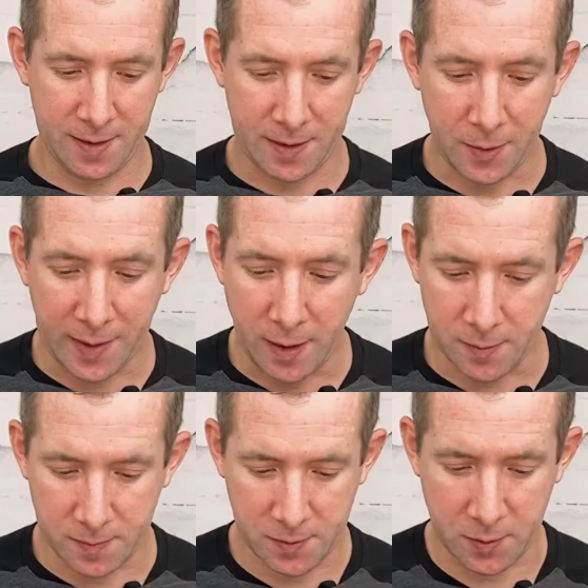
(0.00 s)
There we
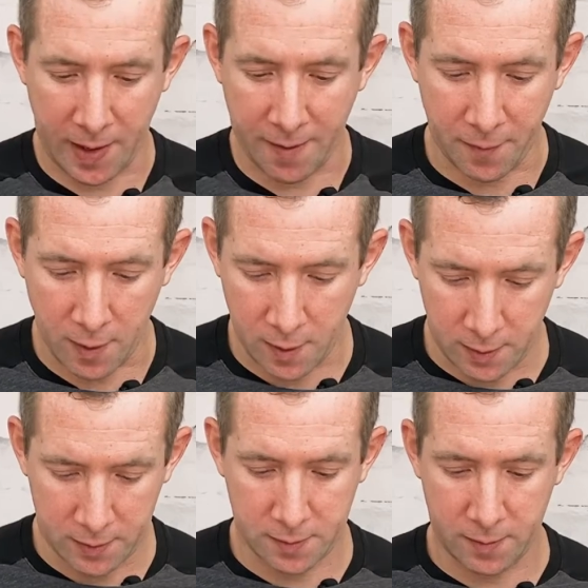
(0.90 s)
go. So we have
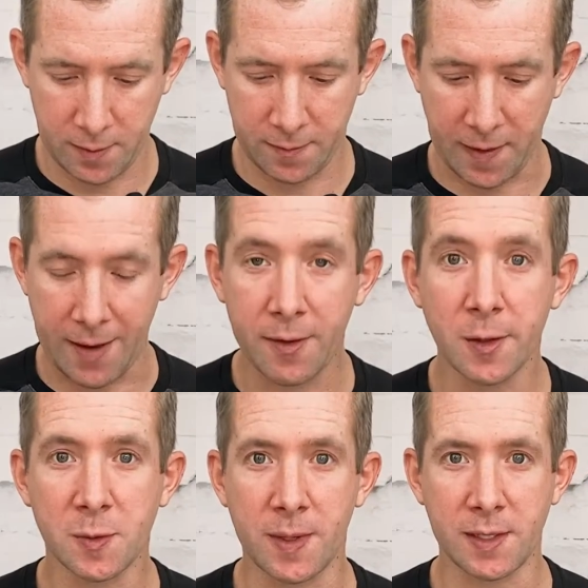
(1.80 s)
all 5 of
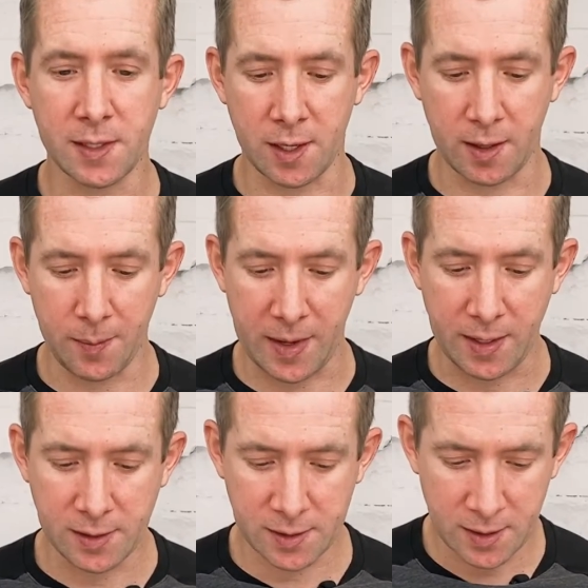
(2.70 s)
those pieces on the
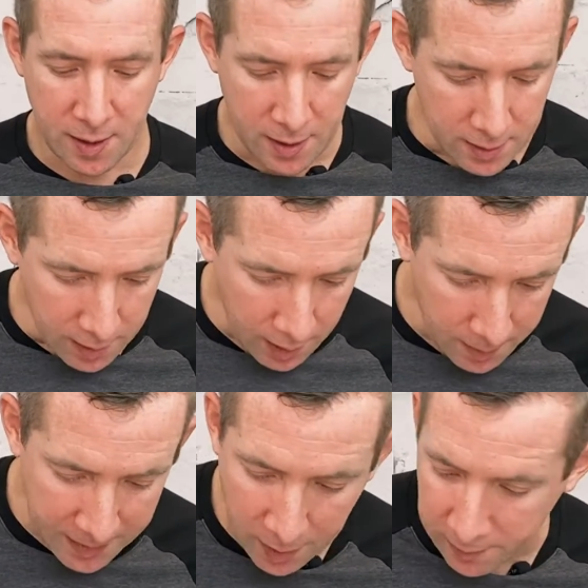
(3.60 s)
base.
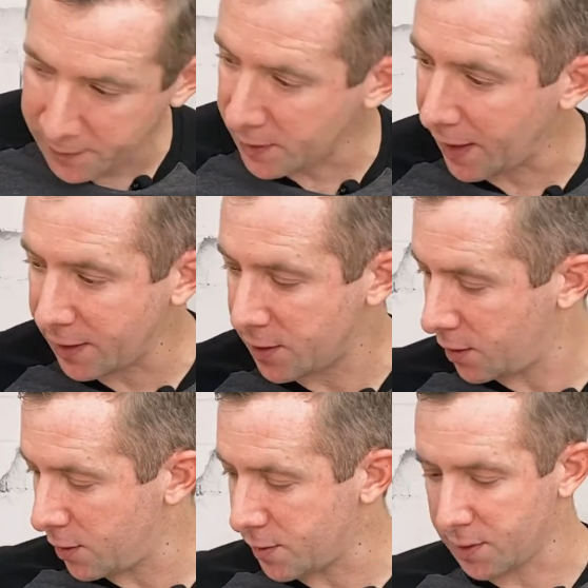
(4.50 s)
Now if you'd like to
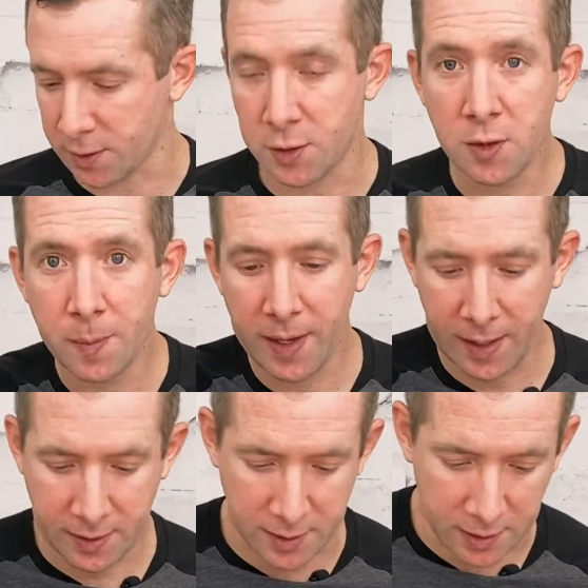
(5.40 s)
use a
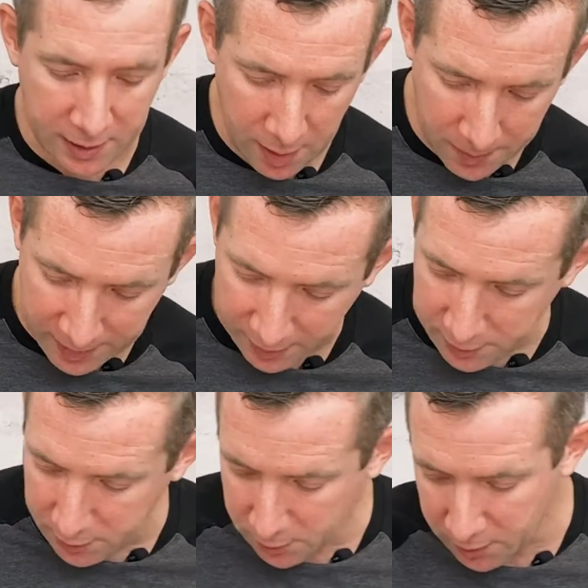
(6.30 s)
toothpick to clean up any
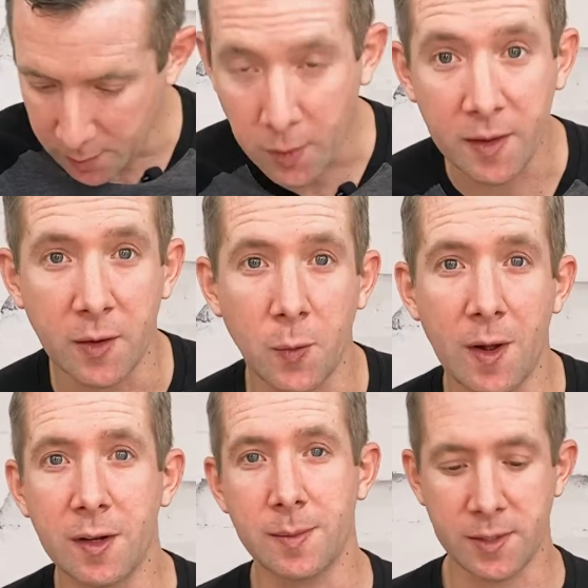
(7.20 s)
glue, you're more than
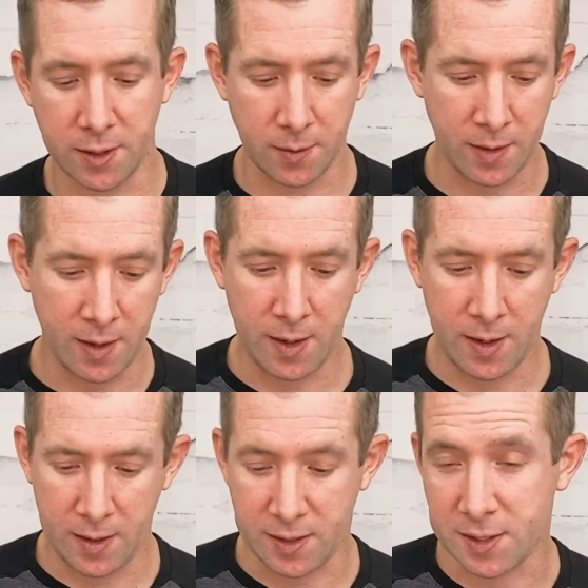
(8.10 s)
welcome to.
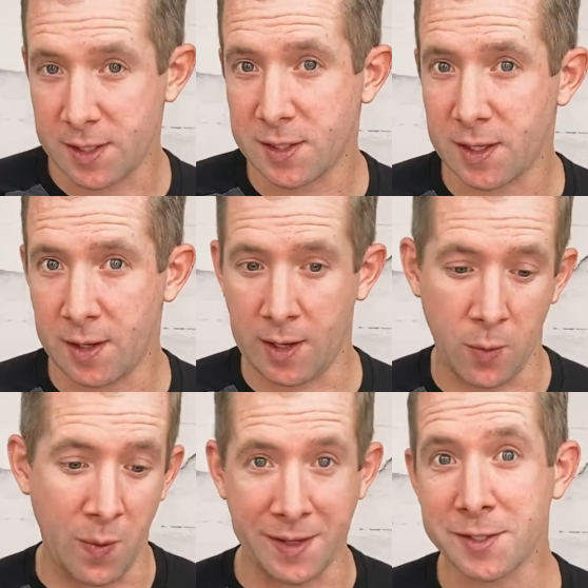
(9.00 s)
This is a
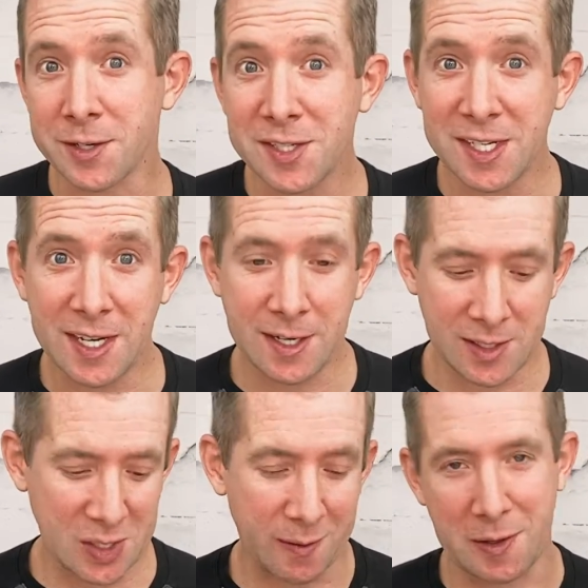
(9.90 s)
winter
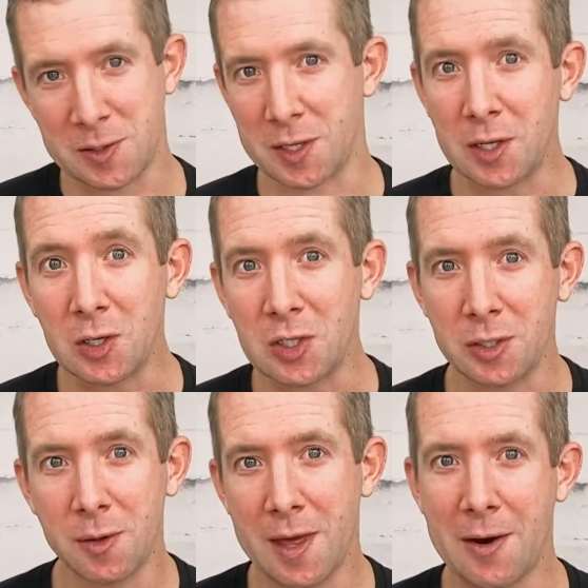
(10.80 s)
scene, so if there's a little
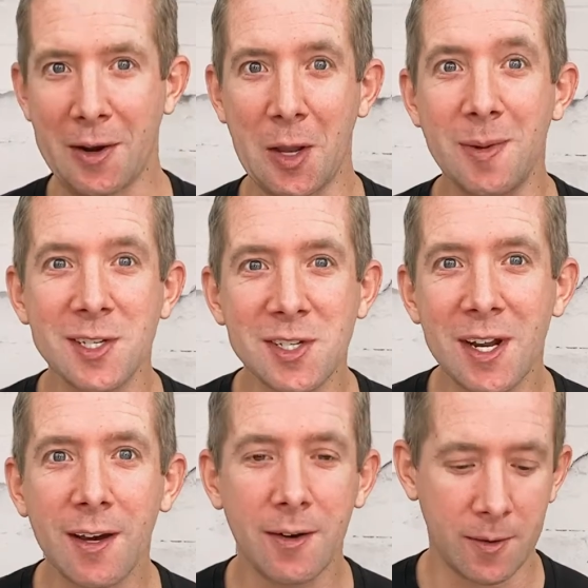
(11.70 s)
glue there, it could be
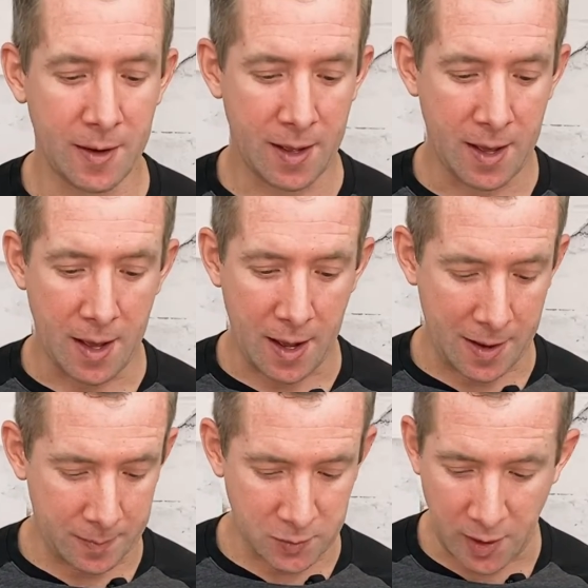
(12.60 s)
snow.
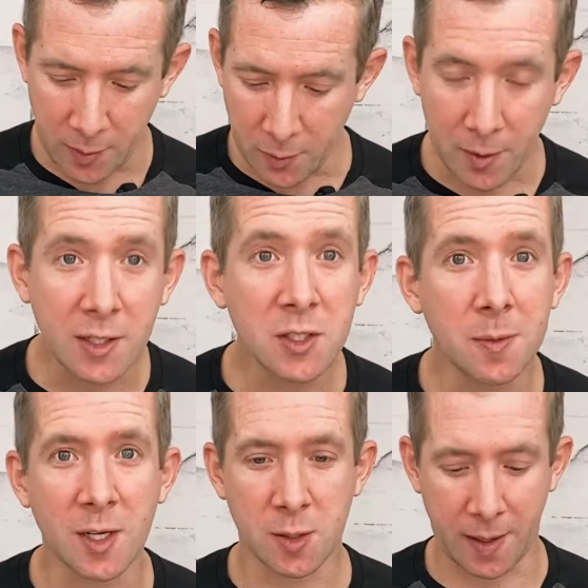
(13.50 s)
So I wouldn't worry
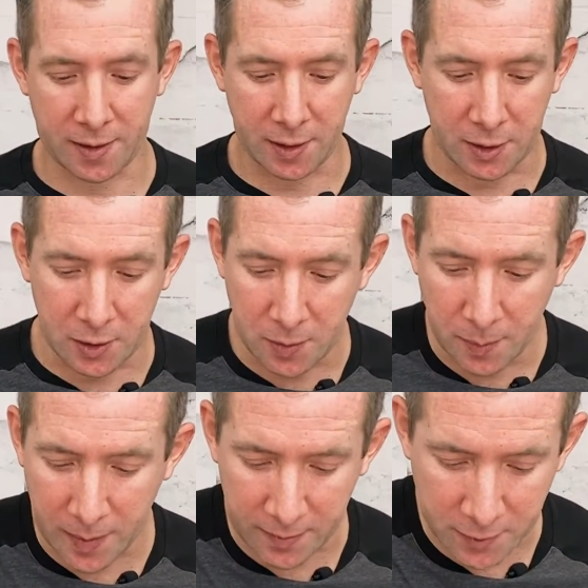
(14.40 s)
too much about the glue,
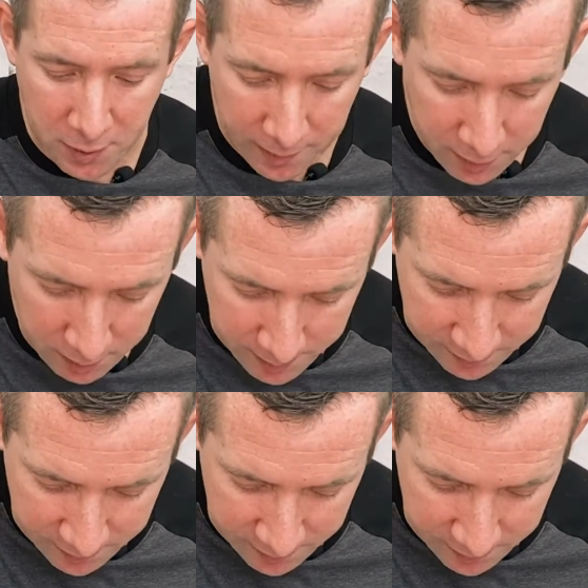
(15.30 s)
but if you do have a little bit of